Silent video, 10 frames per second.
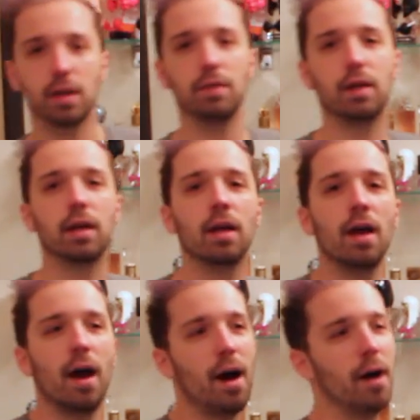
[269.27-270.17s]
the
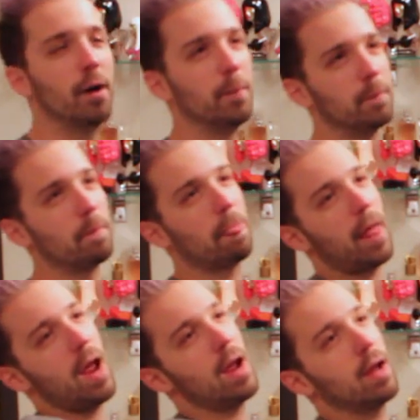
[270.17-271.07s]
evening,
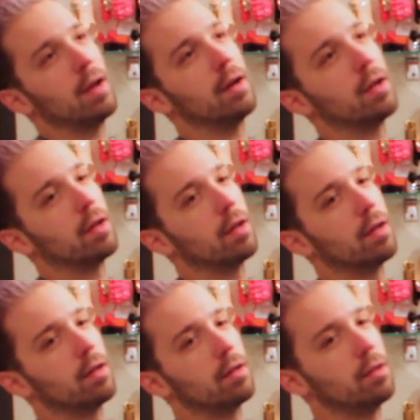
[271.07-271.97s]
and
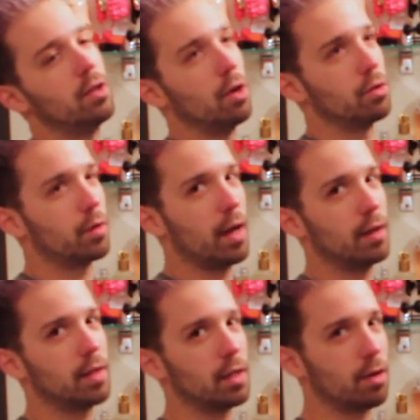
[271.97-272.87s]
you know you
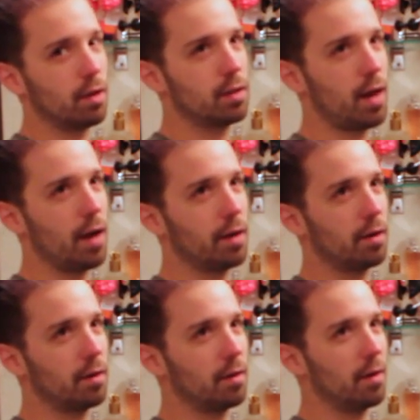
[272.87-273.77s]
can't take your
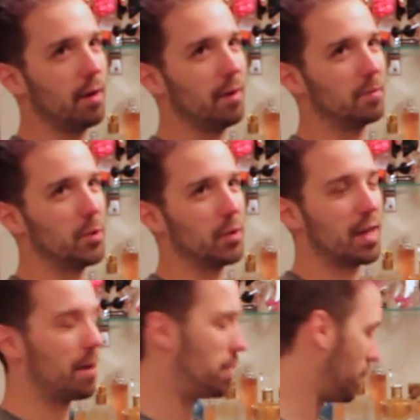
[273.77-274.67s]
entire beauty
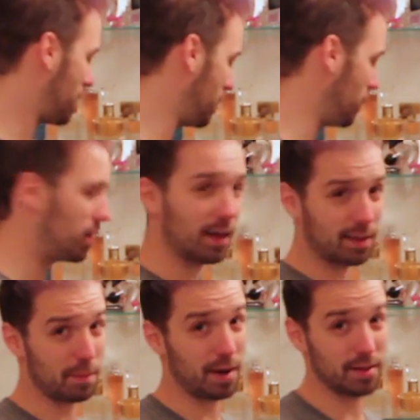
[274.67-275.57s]
cabinet with you, not
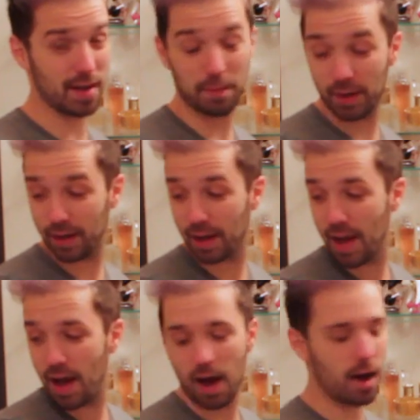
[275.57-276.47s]
that mine's that big,
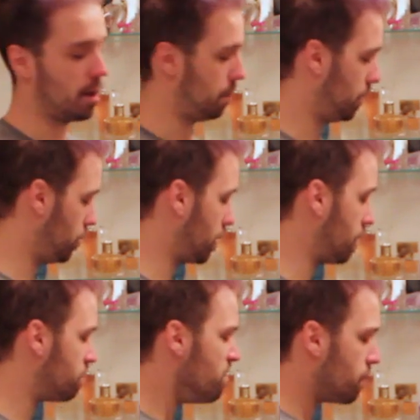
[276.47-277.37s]
you
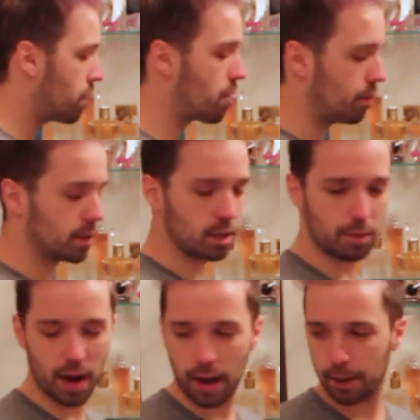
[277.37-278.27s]
can throw these in
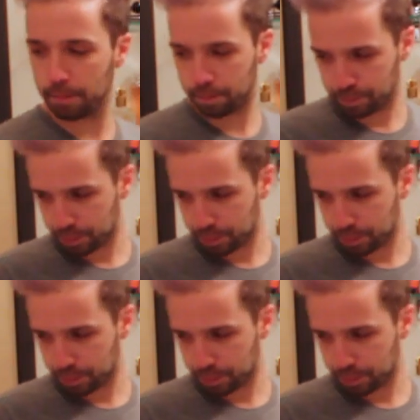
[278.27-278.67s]
your bag